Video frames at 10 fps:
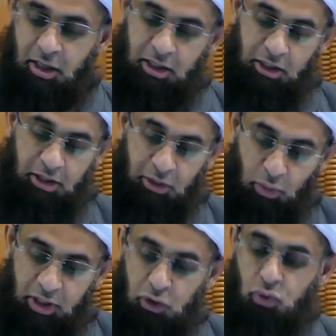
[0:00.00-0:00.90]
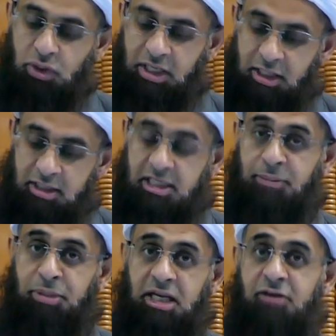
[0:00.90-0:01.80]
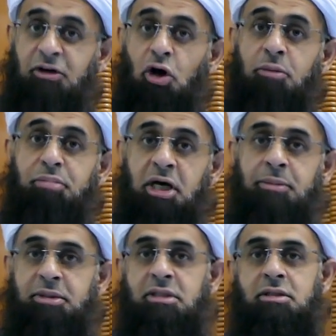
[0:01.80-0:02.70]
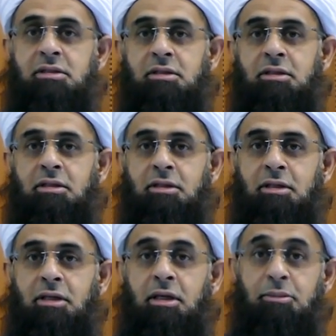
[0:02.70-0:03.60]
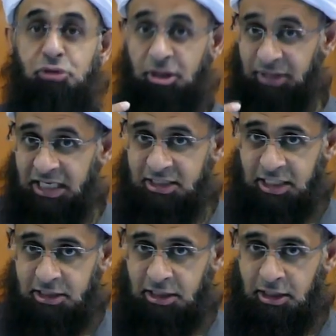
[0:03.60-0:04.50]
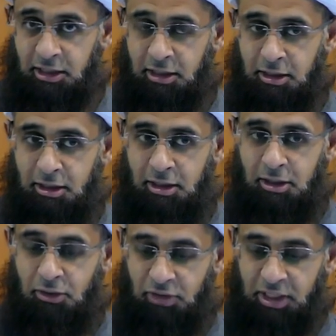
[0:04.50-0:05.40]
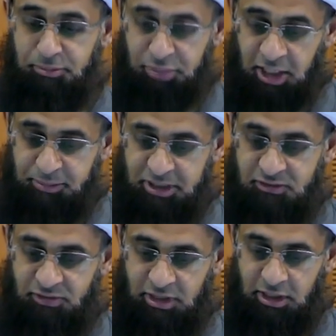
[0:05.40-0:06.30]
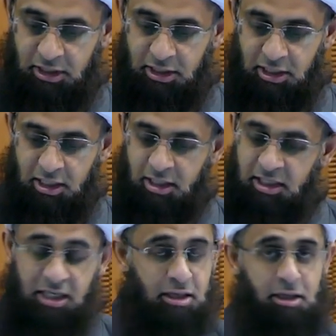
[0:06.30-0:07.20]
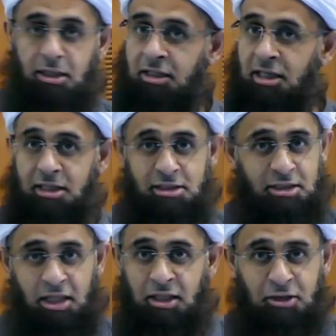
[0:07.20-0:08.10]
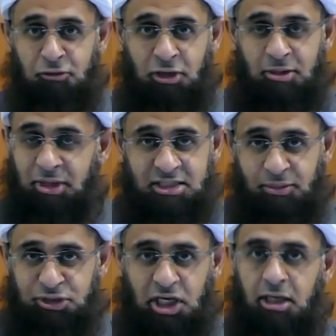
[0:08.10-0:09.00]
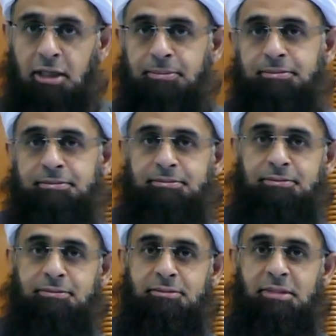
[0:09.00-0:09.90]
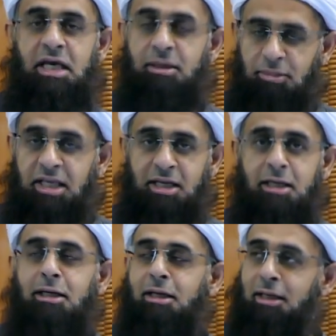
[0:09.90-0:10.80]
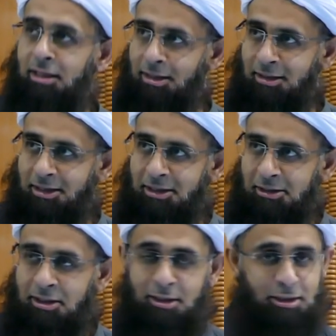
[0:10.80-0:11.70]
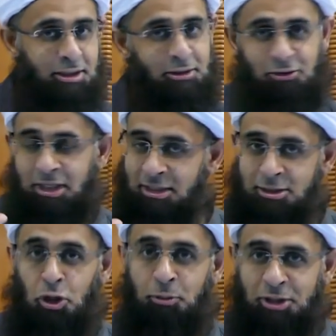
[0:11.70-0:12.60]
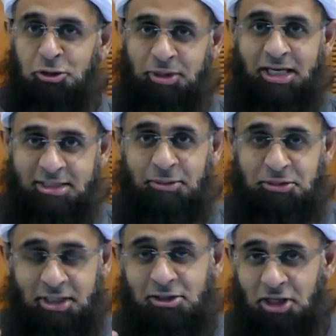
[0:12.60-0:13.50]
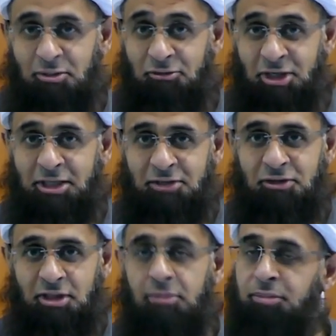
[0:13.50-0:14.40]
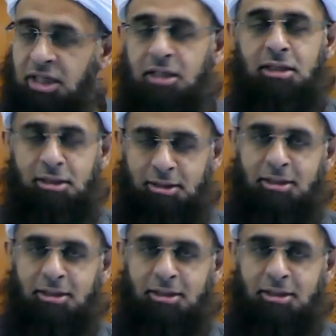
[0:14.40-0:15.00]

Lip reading: The one who kills a believer on purpose, premeditatingly, right, purposefully, then there is nothing for him except Jahannam. Meaning, his tawbah to be accepted is going to be very difficult, but